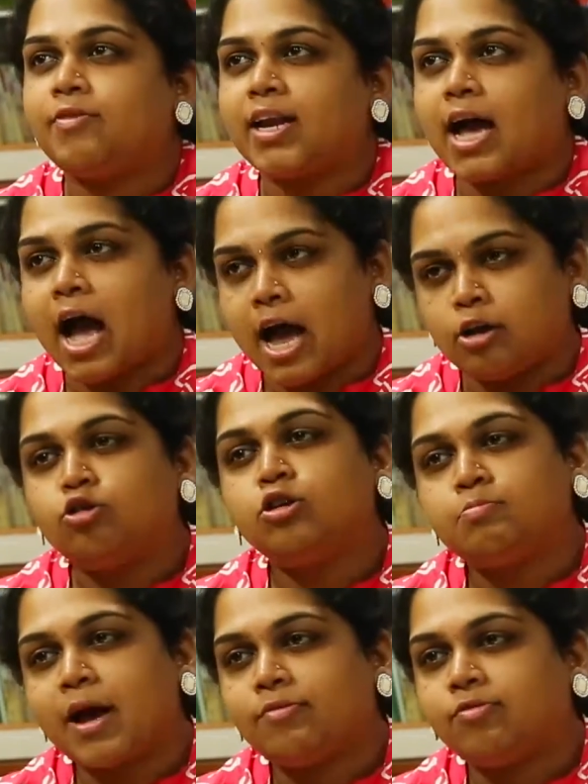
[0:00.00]
when I
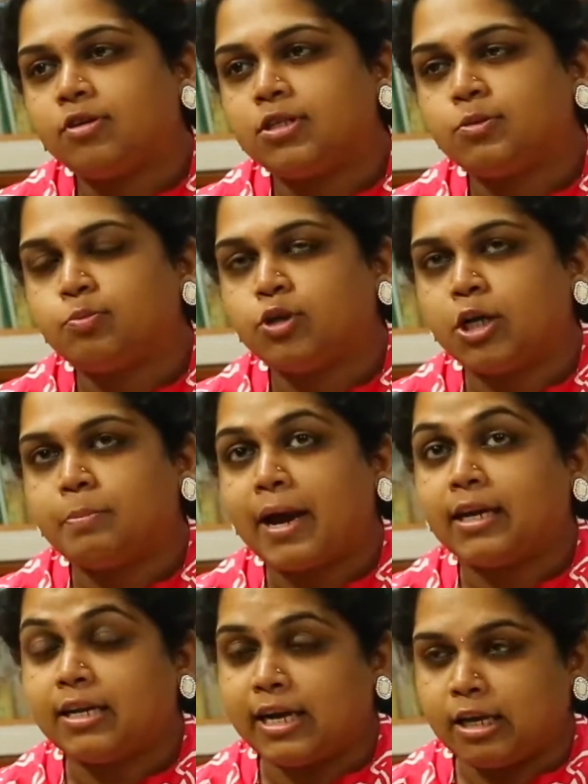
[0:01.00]
wrote my first poem
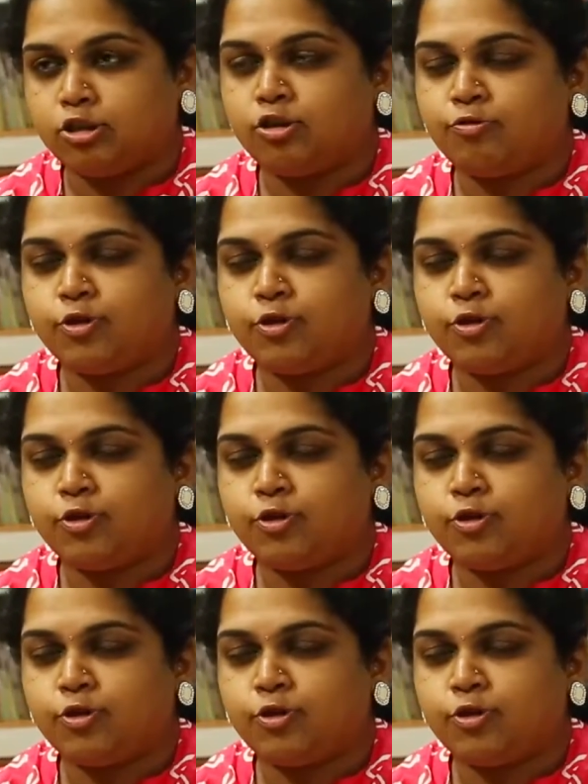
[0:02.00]
at the age of